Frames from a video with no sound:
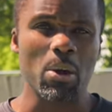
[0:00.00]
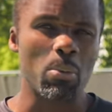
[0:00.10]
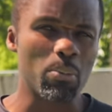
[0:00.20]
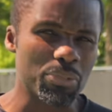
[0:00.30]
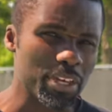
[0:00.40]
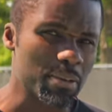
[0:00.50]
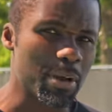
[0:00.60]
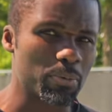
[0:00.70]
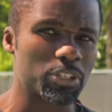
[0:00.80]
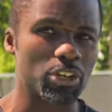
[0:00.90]
When we're thinking
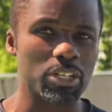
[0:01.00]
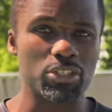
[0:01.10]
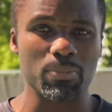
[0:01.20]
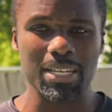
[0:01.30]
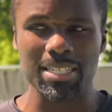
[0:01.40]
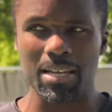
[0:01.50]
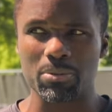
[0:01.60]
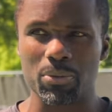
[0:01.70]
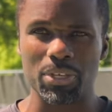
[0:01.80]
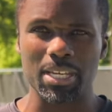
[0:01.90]
about returning, too many
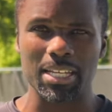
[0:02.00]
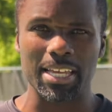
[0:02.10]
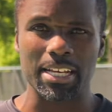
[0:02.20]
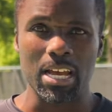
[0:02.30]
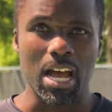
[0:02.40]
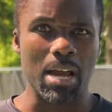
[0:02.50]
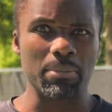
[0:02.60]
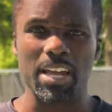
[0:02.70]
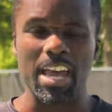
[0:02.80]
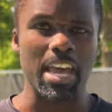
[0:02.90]
times we're thinking like, I'm
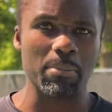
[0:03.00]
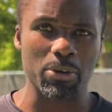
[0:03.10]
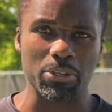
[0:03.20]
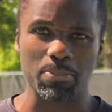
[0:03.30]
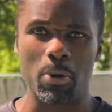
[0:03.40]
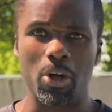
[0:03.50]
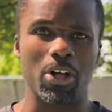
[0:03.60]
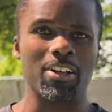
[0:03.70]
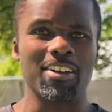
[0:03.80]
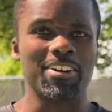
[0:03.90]
gonna hammer this
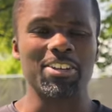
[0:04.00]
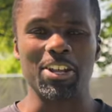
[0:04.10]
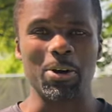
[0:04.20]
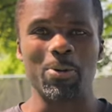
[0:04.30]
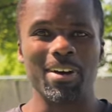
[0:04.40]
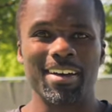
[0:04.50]
ball, you know,